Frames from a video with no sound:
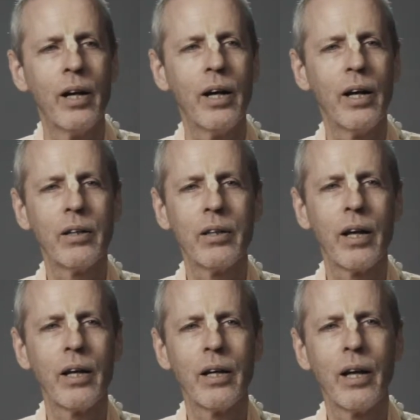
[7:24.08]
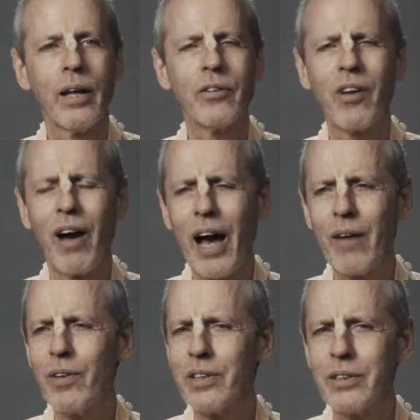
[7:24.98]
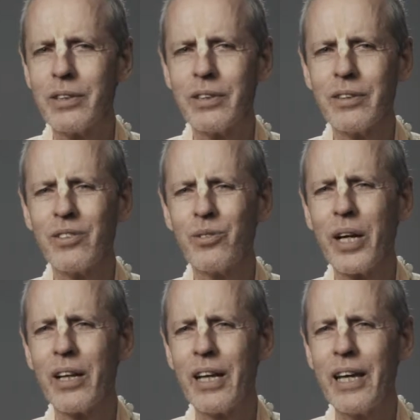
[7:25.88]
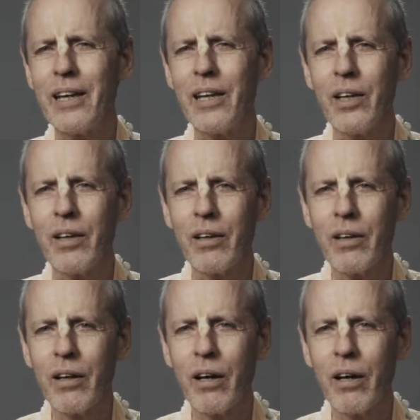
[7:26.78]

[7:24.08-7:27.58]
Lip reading: And so I was really